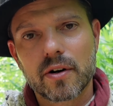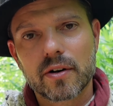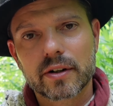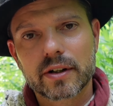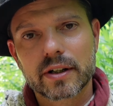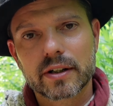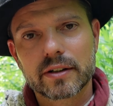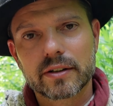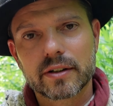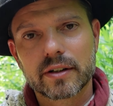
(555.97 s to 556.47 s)
all
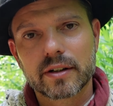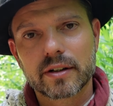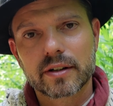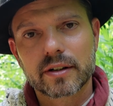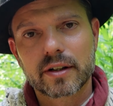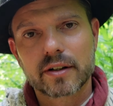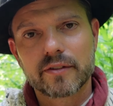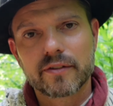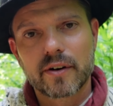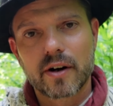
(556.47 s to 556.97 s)
can
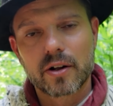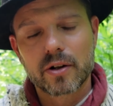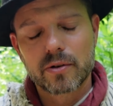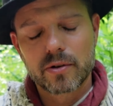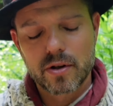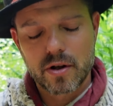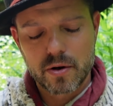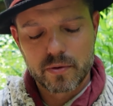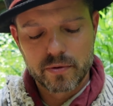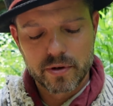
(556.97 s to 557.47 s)
can follow
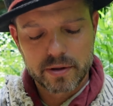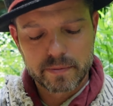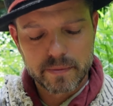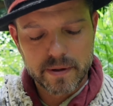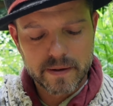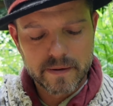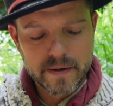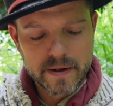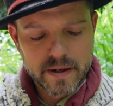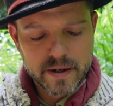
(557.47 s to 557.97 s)
along with
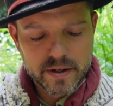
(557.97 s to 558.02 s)
me.